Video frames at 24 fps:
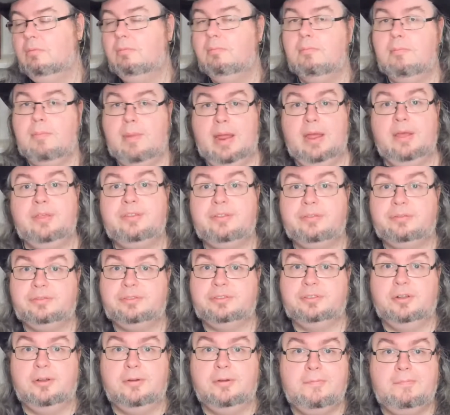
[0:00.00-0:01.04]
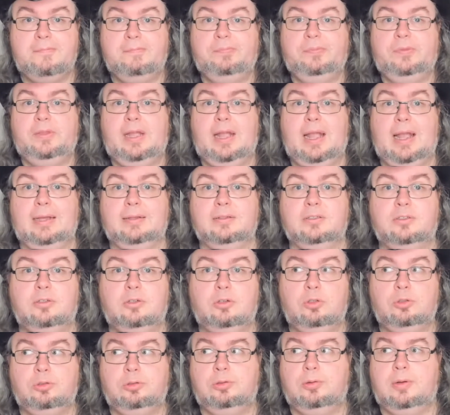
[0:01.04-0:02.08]
myths and
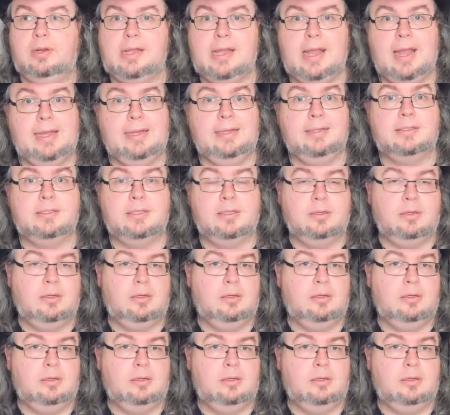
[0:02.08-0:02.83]
create